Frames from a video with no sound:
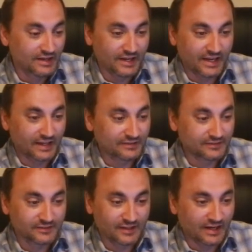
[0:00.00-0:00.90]
And
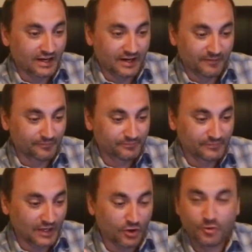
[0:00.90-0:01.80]

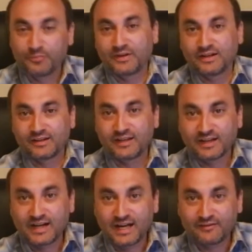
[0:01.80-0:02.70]
I hope you get a kick
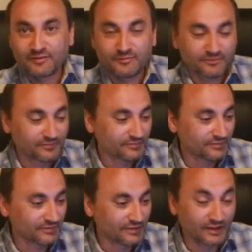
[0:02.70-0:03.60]
out of them.
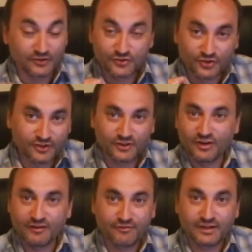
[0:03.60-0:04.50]
They're certainly
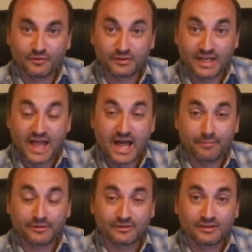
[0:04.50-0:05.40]
not funny when they
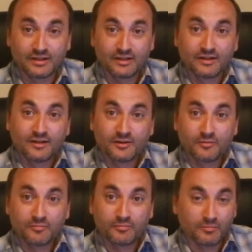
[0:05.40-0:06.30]
happen.
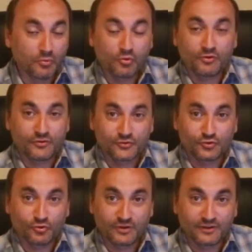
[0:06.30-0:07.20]
Moral of the
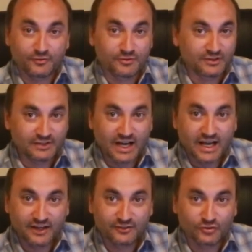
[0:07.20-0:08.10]
story is, when you're
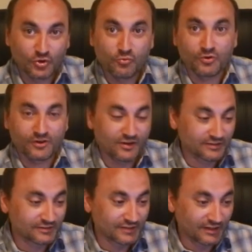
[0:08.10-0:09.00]
tired, don't work on
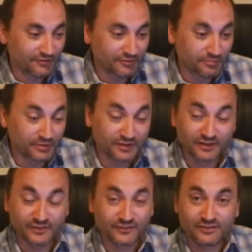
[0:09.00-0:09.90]
stuff,
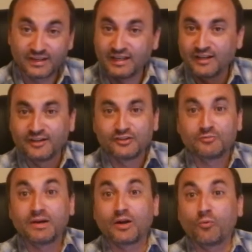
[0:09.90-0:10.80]
because no
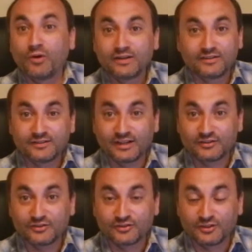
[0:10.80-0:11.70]
matter what you
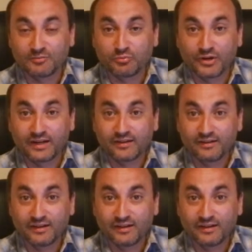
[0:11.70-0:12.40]
touch, it's going to break.